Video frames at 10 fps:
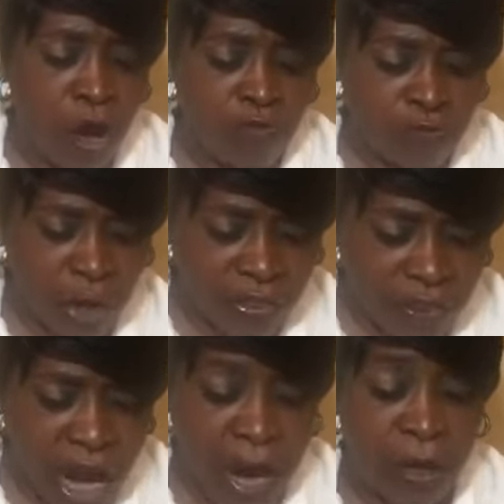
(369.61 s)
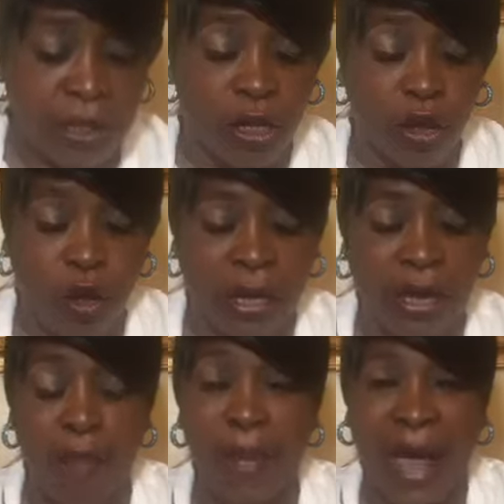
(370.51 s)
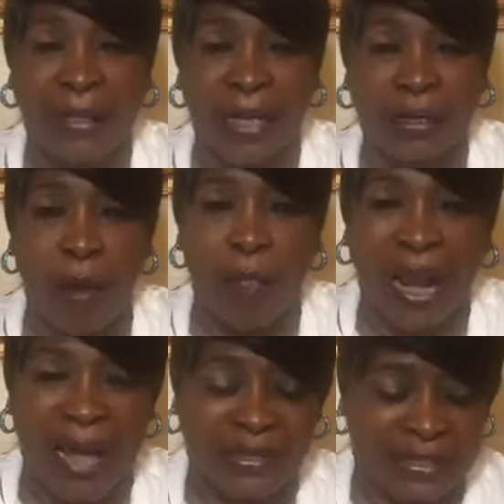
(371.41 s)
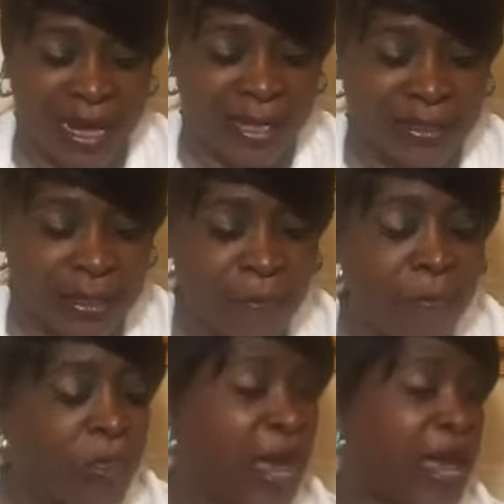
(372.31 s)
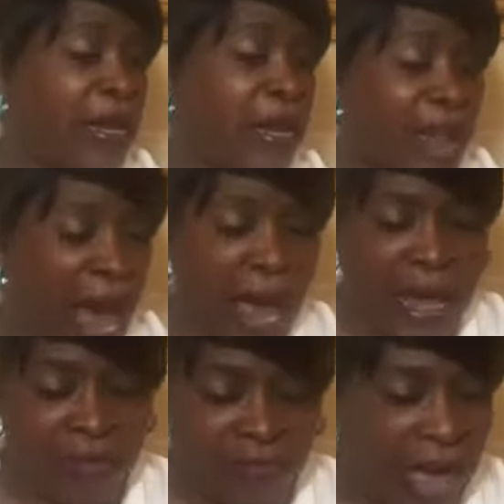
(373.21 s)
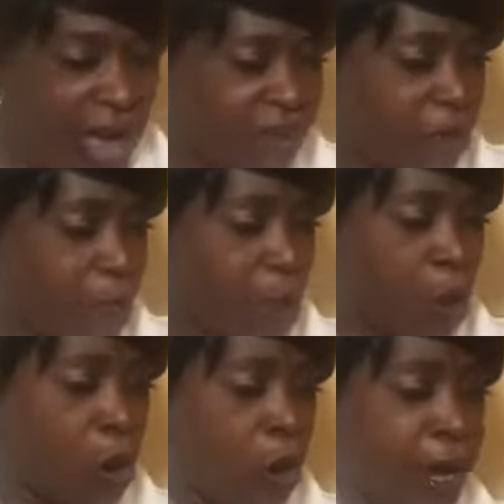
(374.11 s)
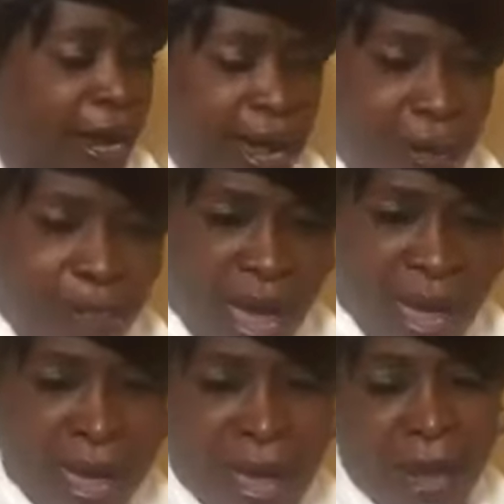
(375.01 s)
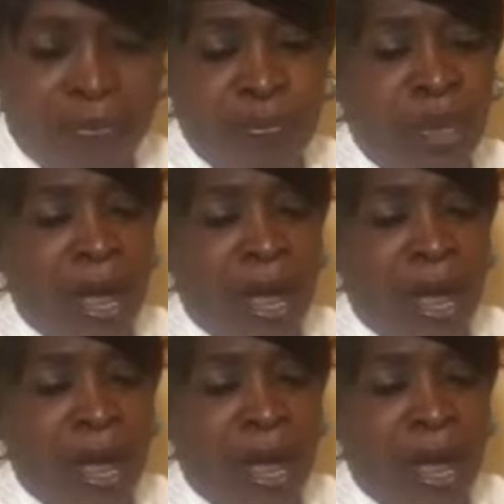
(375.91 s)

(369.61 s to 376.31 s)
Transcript: For there the Lord commanded the blessings and life evermore. Amen.